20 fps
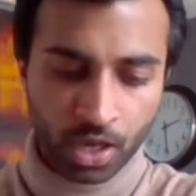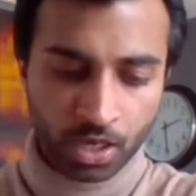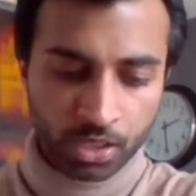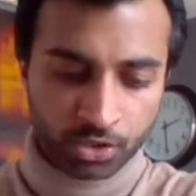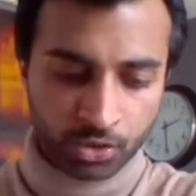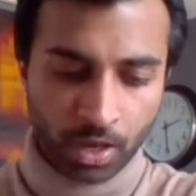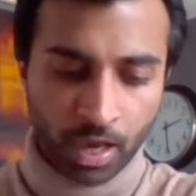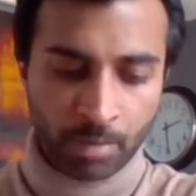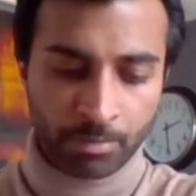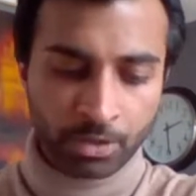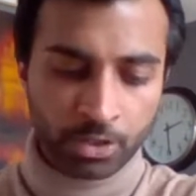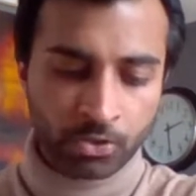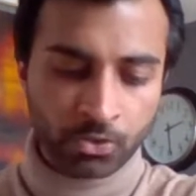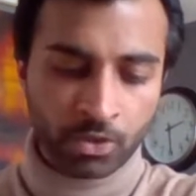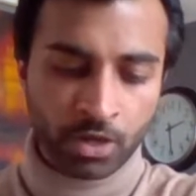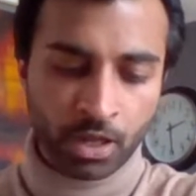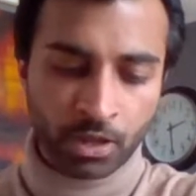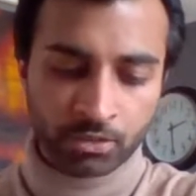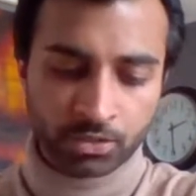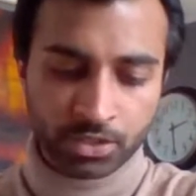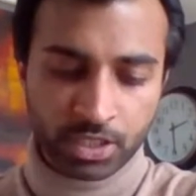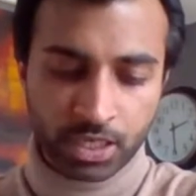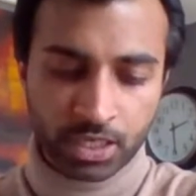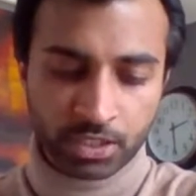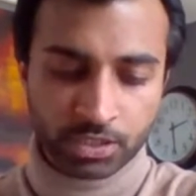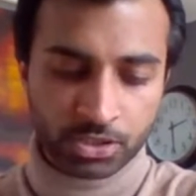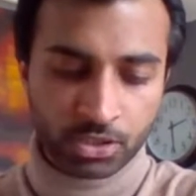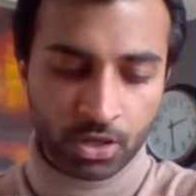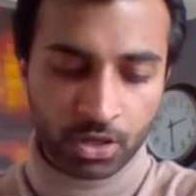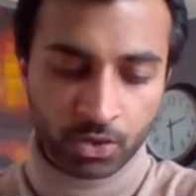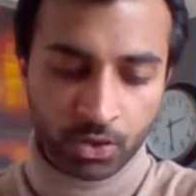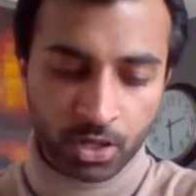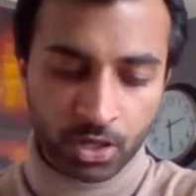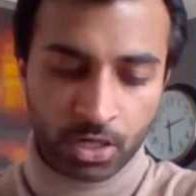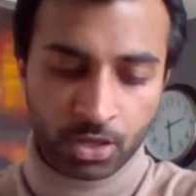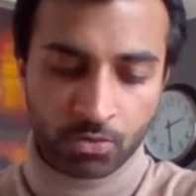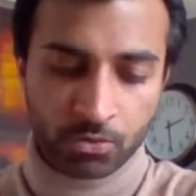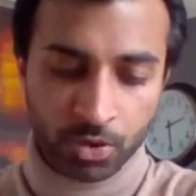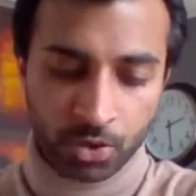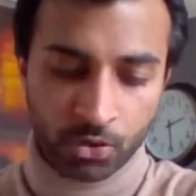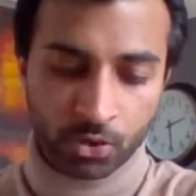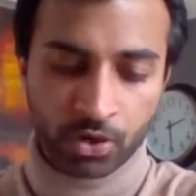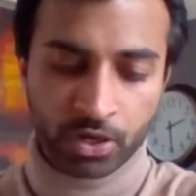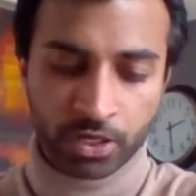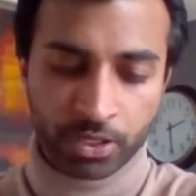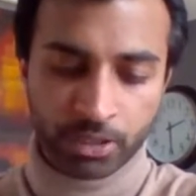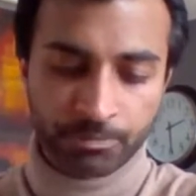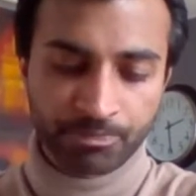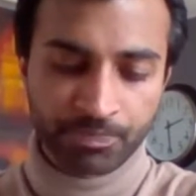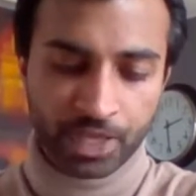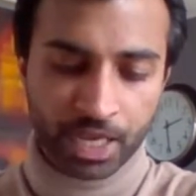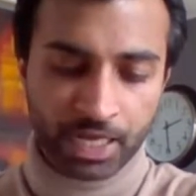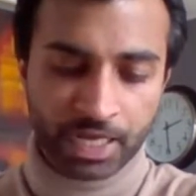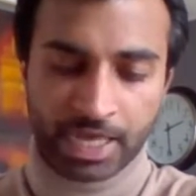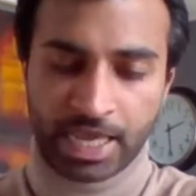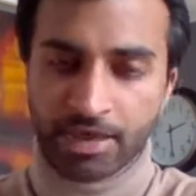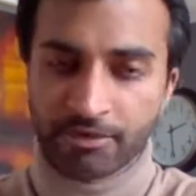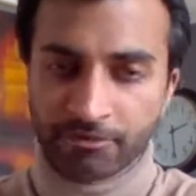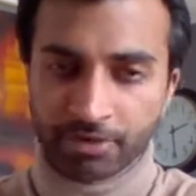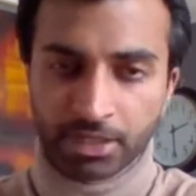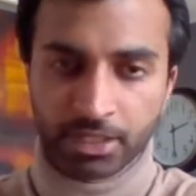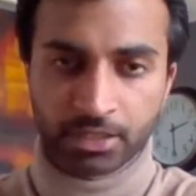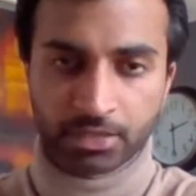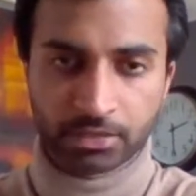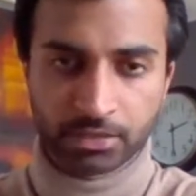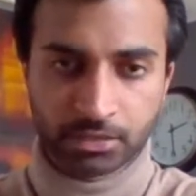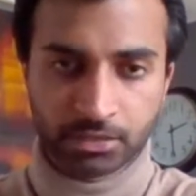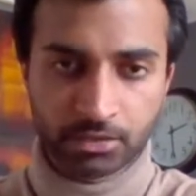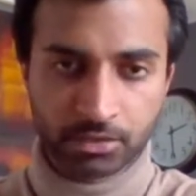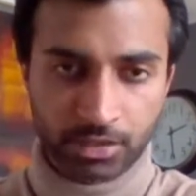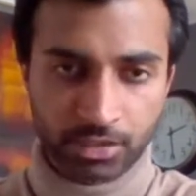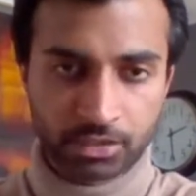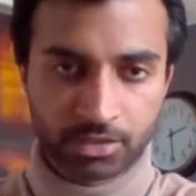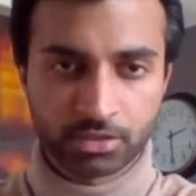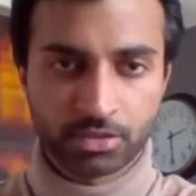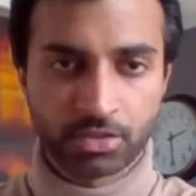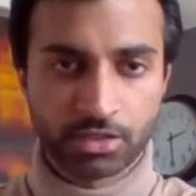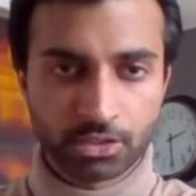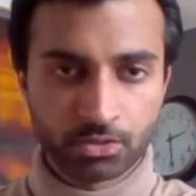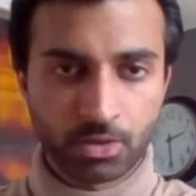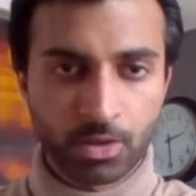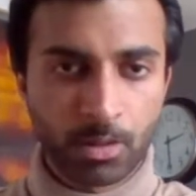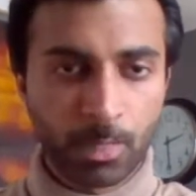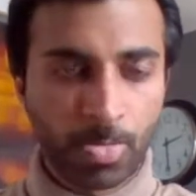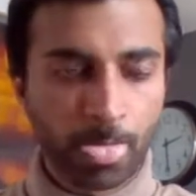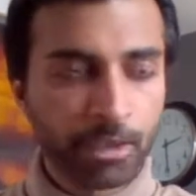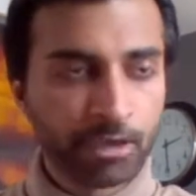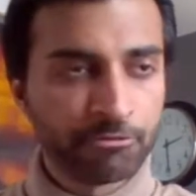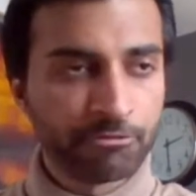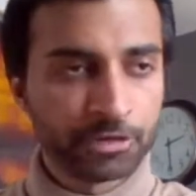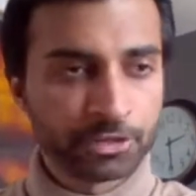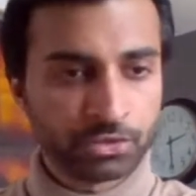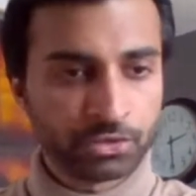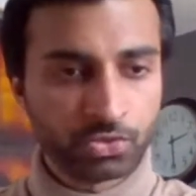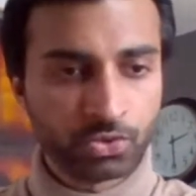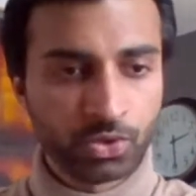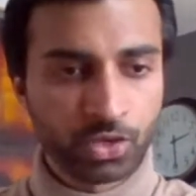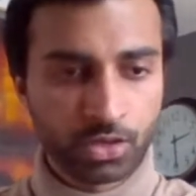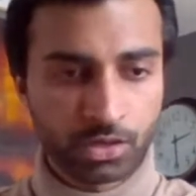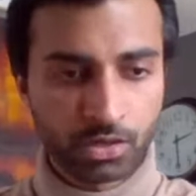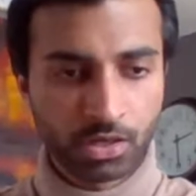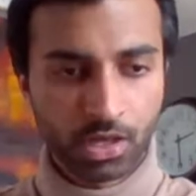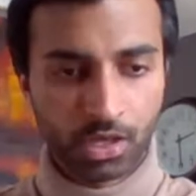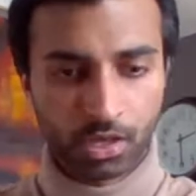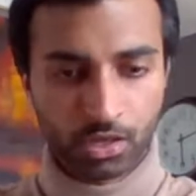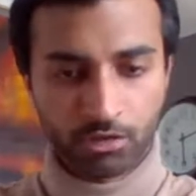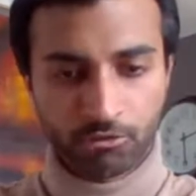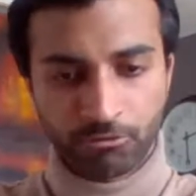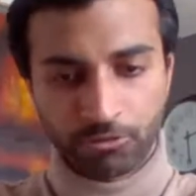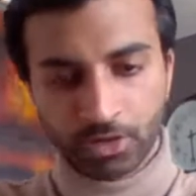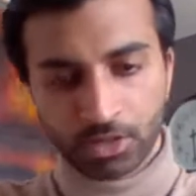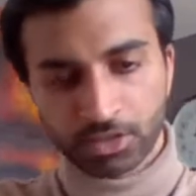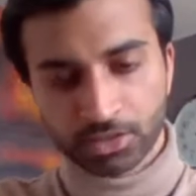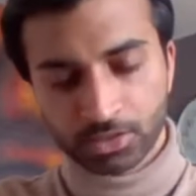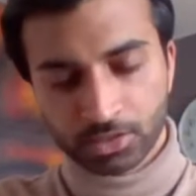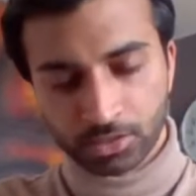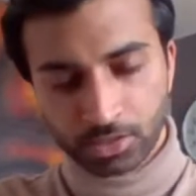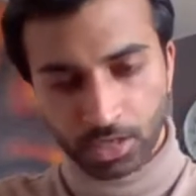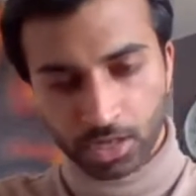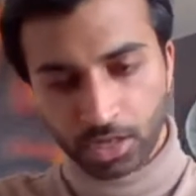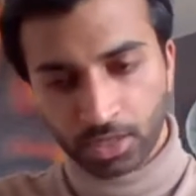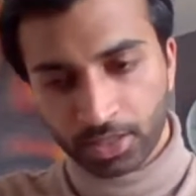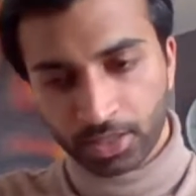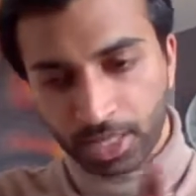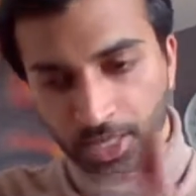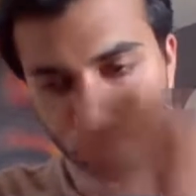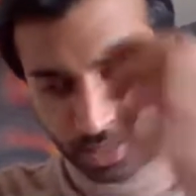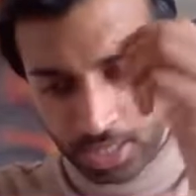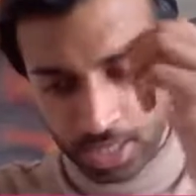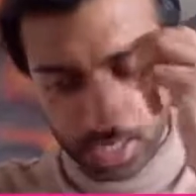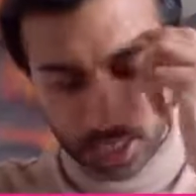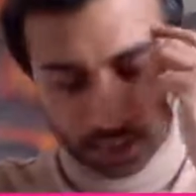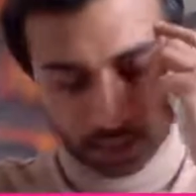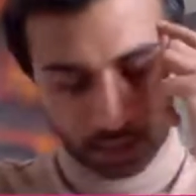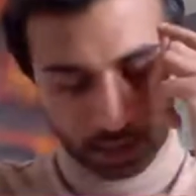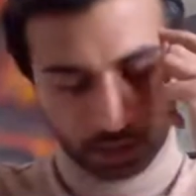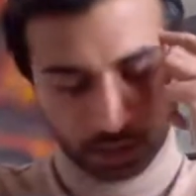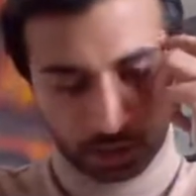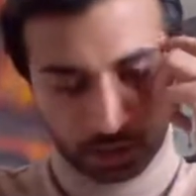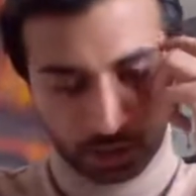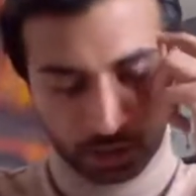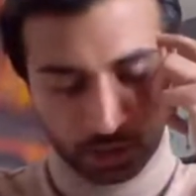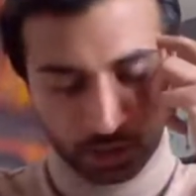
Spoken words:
So happy to announce that it's not going to require any evidence this year as well. If a student feels that they